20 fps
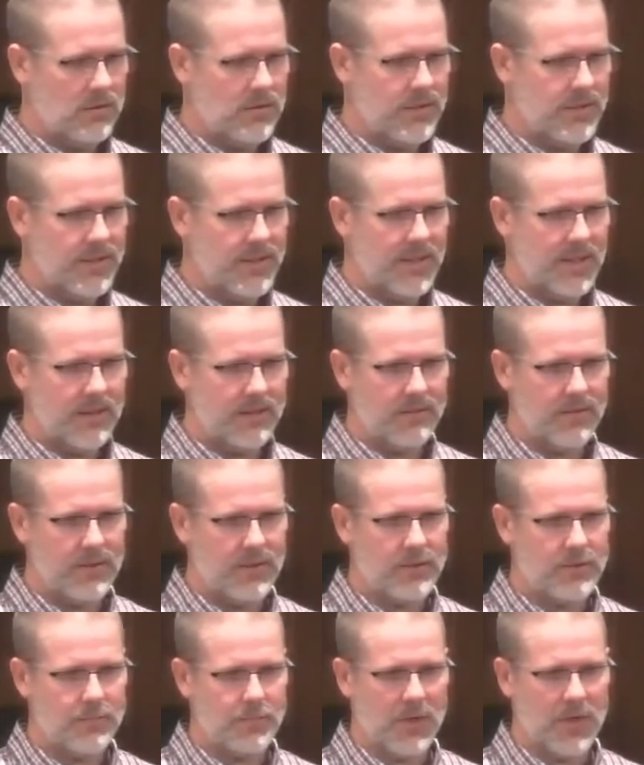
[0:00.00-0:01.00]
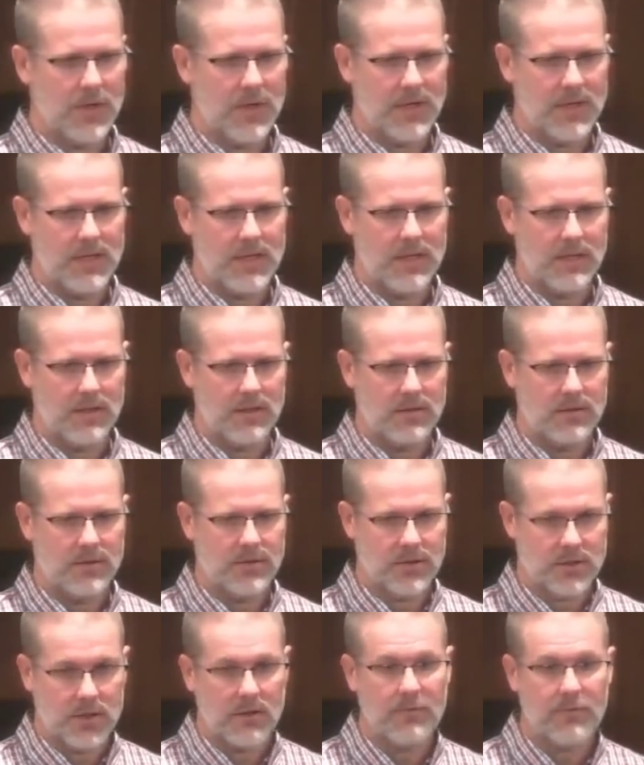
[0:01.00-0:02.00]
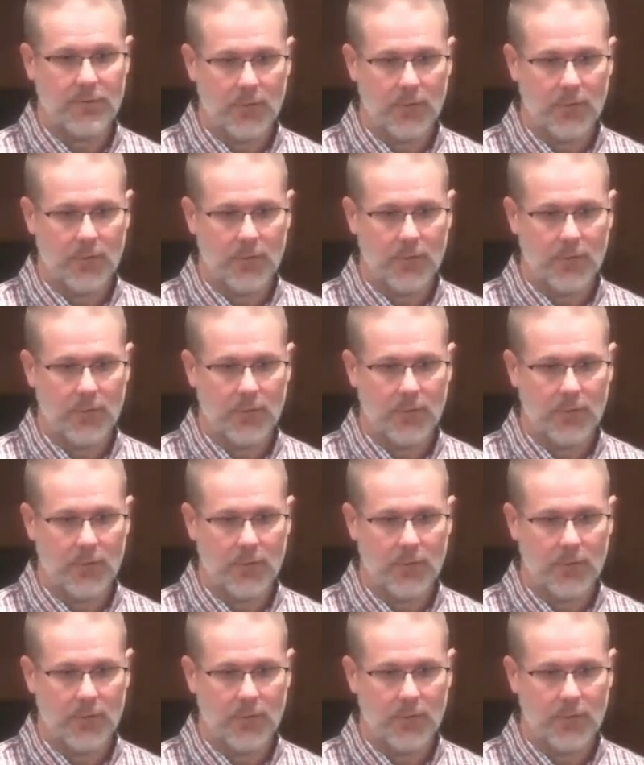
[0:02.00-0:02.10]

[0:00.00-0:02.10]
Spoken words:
to get this body, to come